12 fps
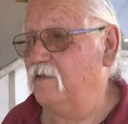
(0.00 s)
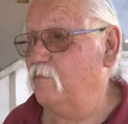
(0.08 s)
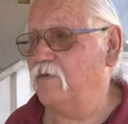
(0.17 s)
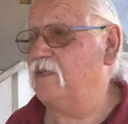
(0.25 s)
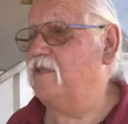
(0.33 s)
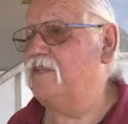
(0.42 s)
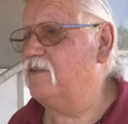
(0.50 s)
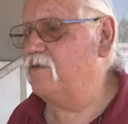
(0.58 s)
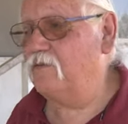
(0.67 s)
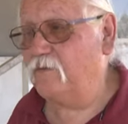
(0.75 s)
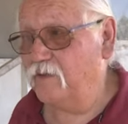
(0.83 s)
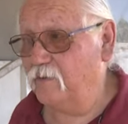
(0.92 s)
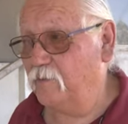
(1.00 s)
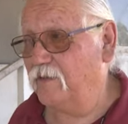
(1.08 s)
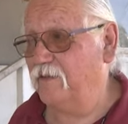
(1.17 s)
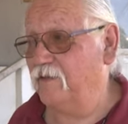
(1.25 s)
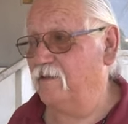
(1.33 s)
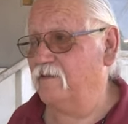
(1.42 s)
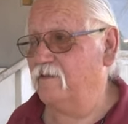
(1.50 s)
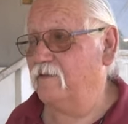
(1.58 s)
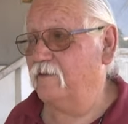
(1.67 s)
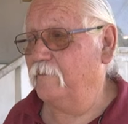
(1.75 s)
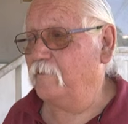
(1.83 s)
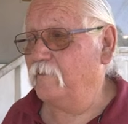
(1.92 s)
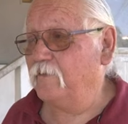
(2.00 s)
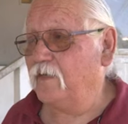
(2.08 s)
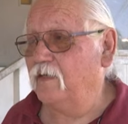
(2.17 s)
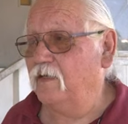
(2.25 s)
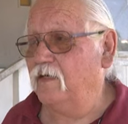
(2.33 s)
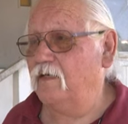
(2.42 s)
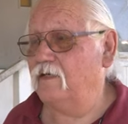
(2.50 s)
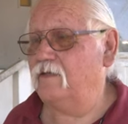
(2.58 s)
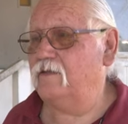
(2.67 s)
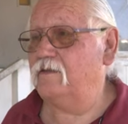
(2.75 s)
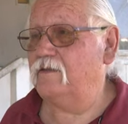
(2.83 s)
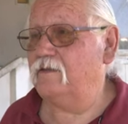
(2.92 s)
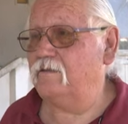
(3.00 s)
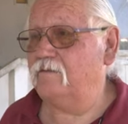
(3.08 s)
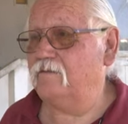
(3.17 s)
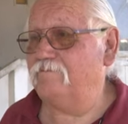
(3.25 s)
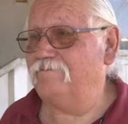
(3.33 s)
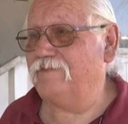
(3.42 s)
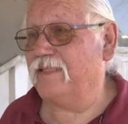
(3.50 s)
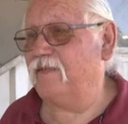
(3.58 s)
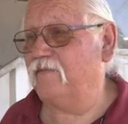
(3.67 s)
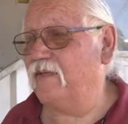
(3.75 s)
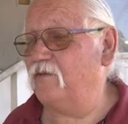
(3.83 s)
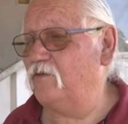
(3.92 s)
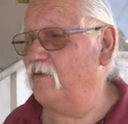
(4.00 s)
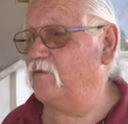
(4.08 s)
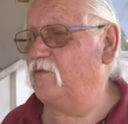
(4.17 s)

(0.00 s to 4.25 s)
but they didn't do it for anybody else. Uh, and if they could do it